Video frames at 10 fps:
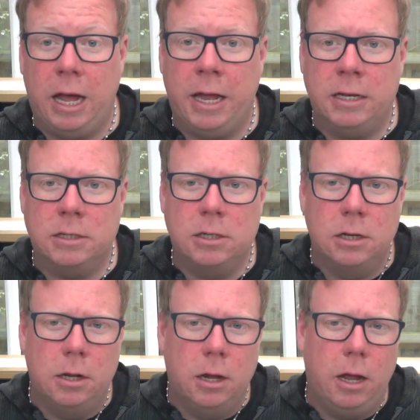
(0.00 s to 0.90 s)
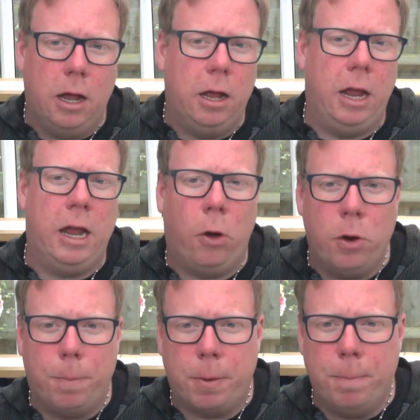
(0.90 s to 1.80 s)
And
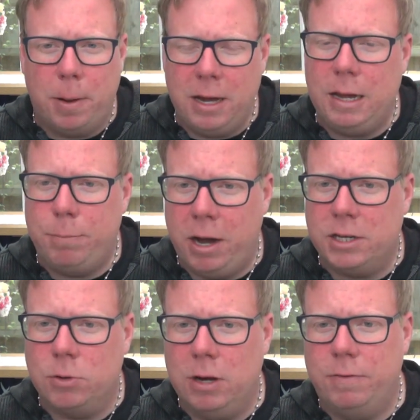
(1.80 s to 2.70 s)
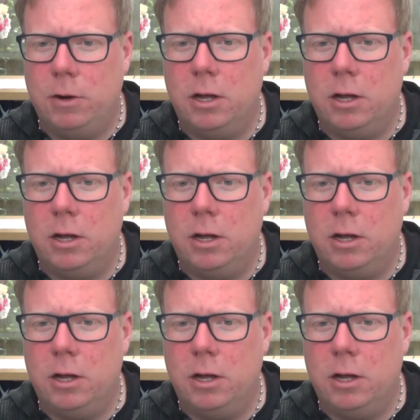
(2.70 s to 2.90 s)
on a completely practical level,